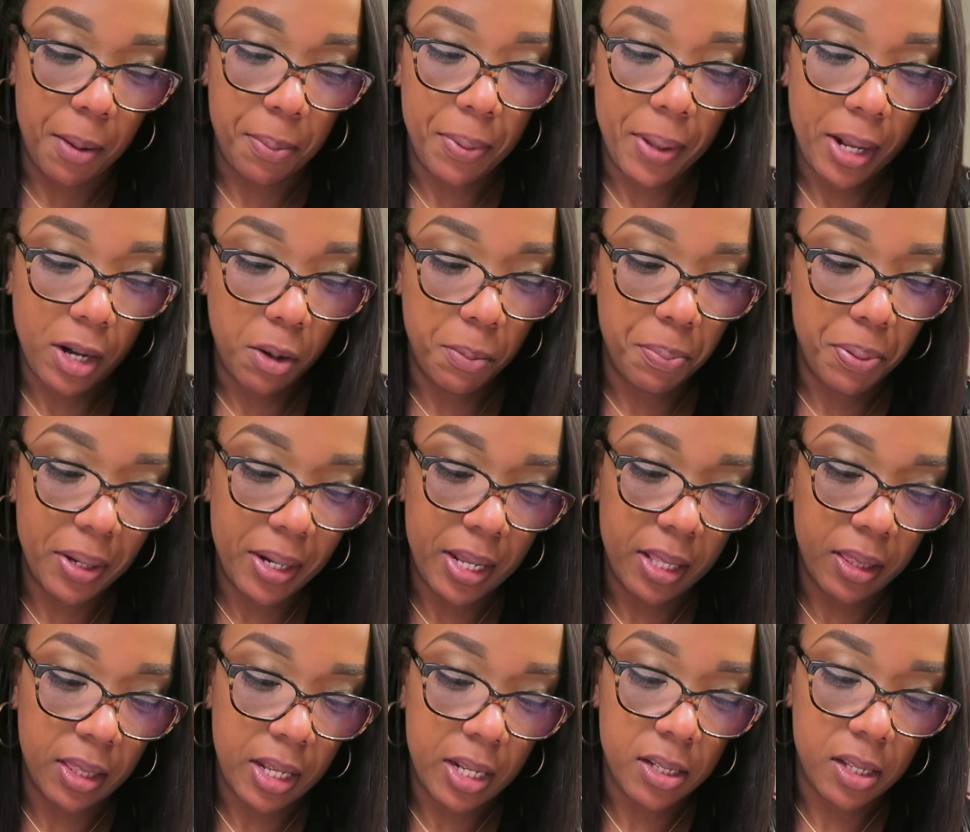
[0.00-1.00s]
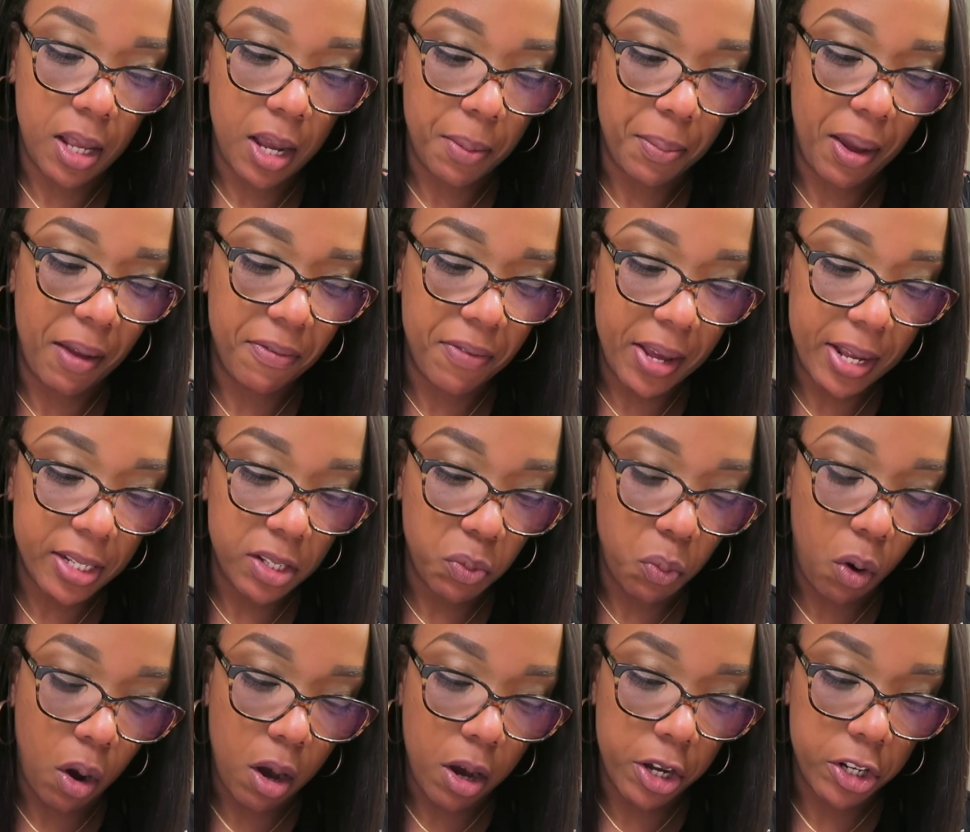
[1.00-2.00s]
I plan on putting things like my face
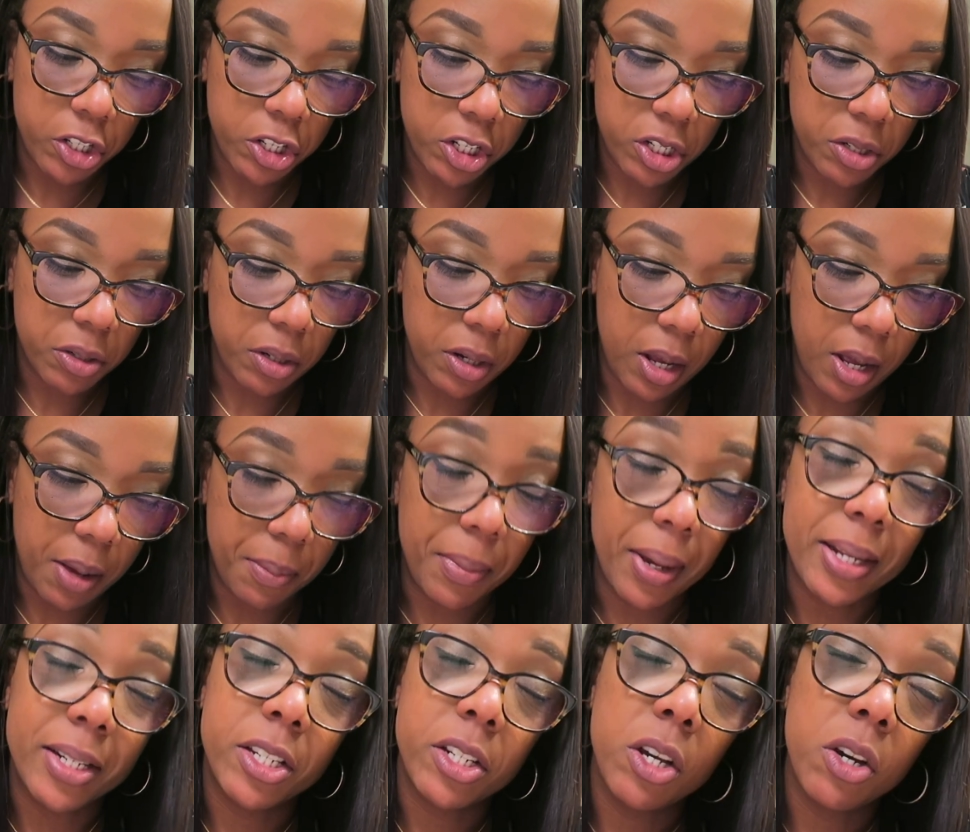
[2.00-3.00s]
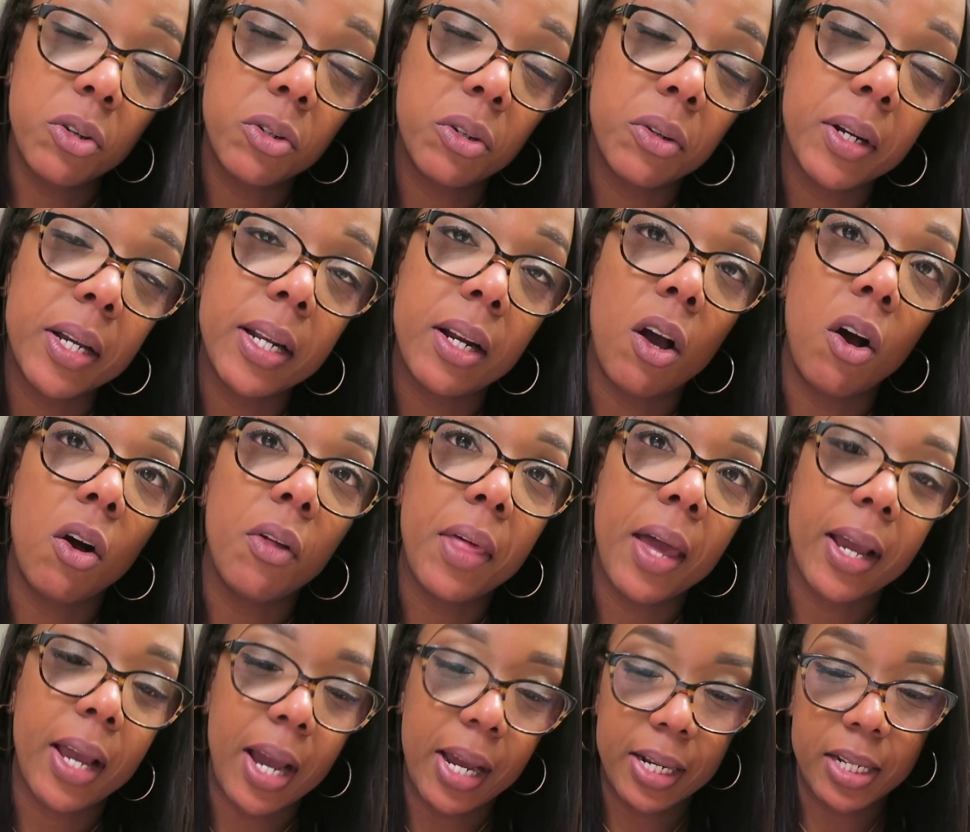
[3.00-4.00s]
wash, uh, my deodorant, all
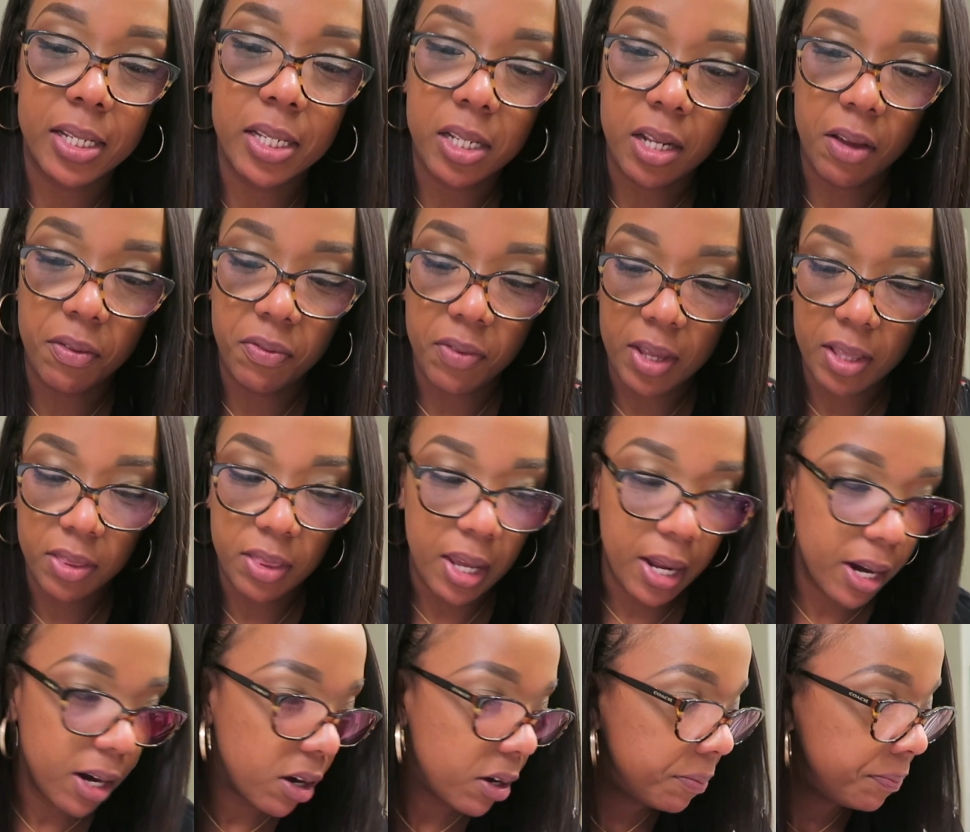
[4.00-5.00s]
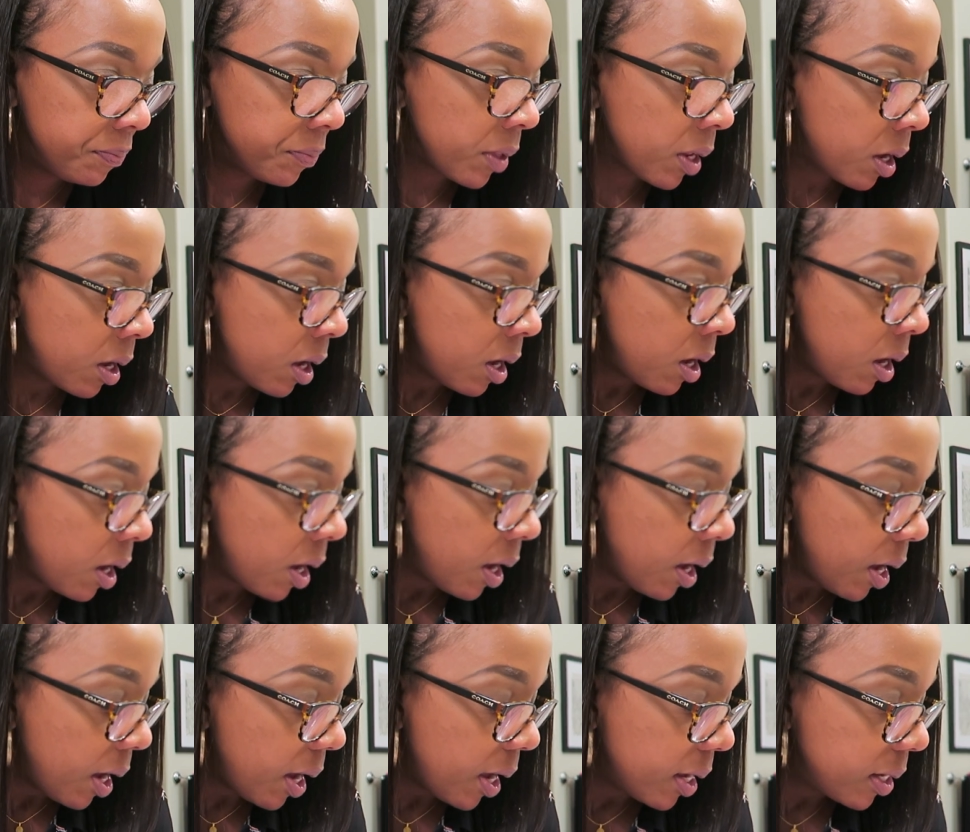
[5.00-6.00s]
that kind of stuff in there.
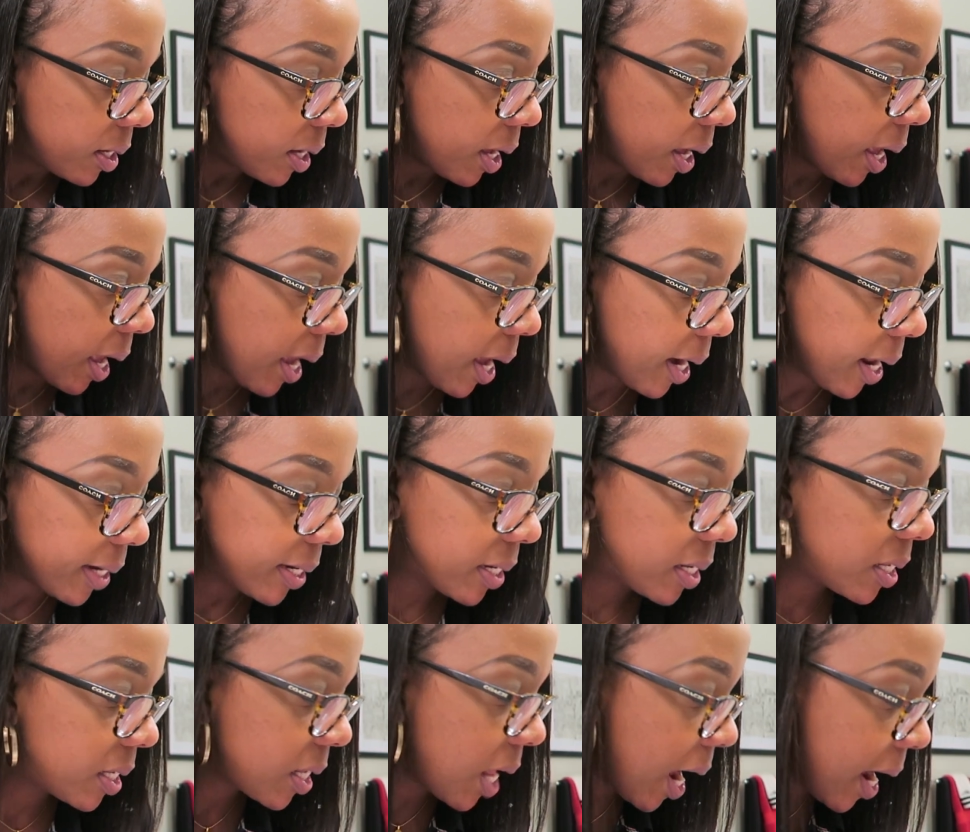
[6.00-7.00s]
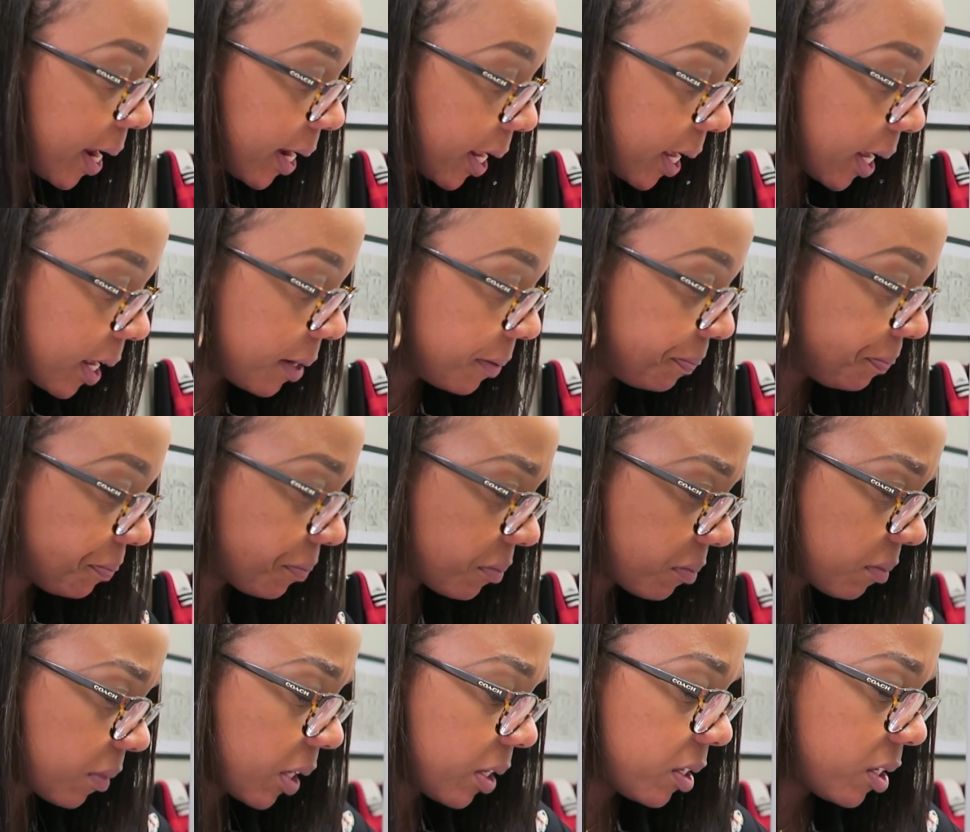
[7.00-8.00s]
And I decided
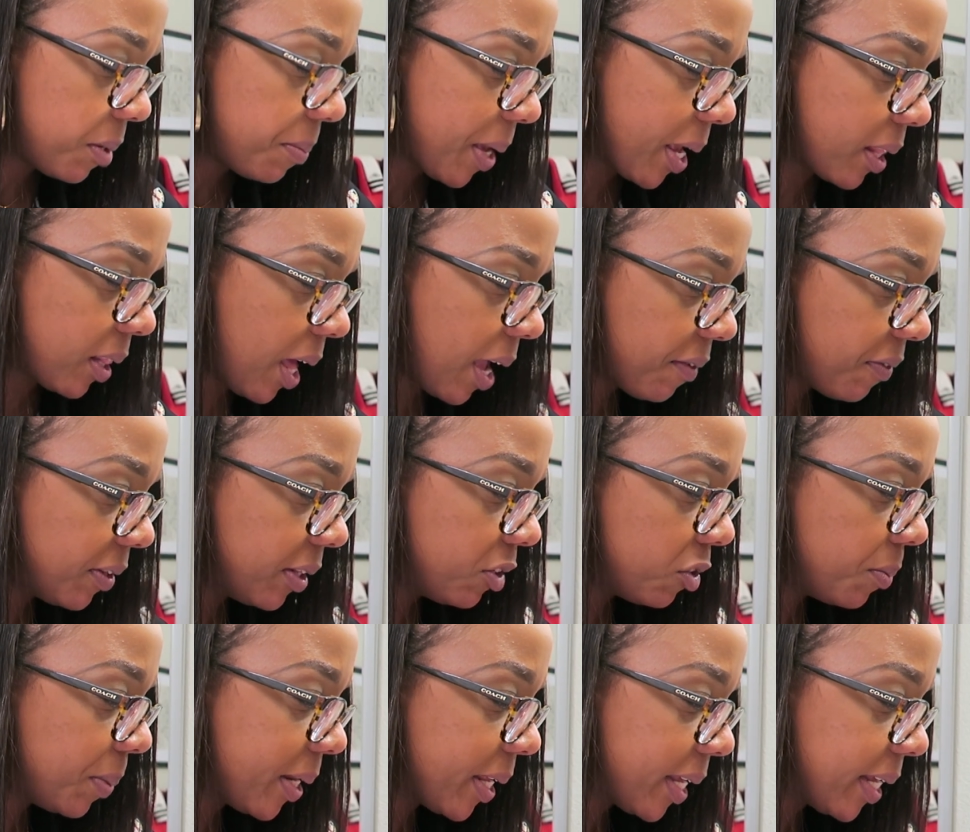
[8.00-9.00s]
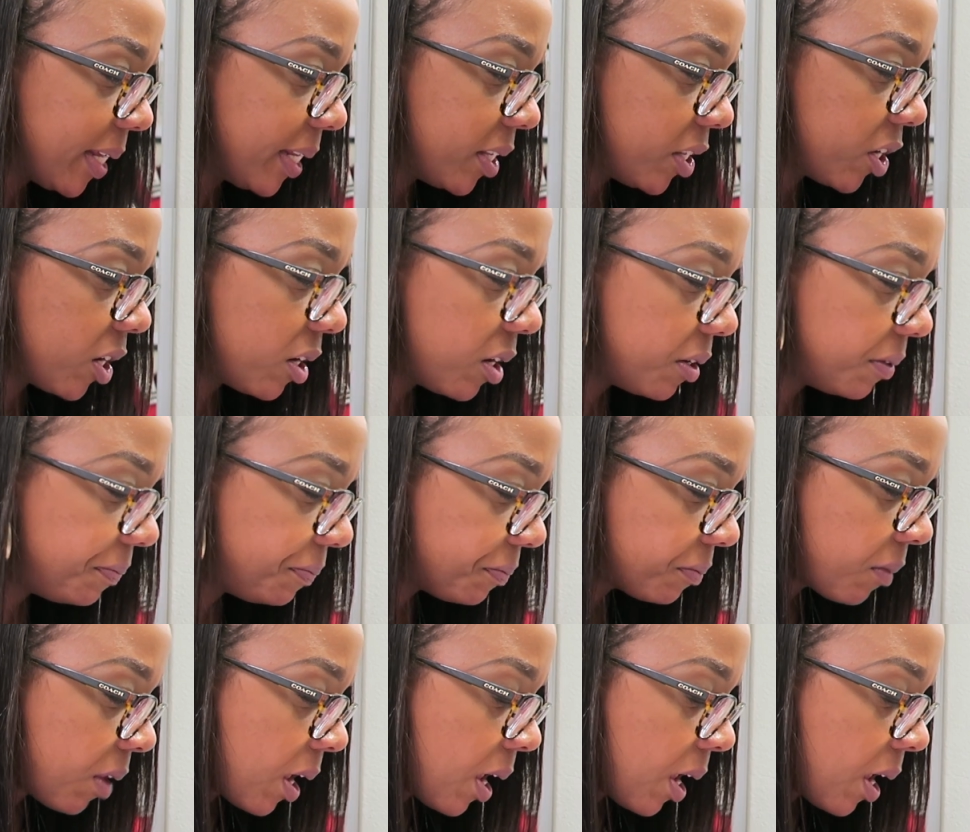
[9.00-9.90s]
to make life a little bit easier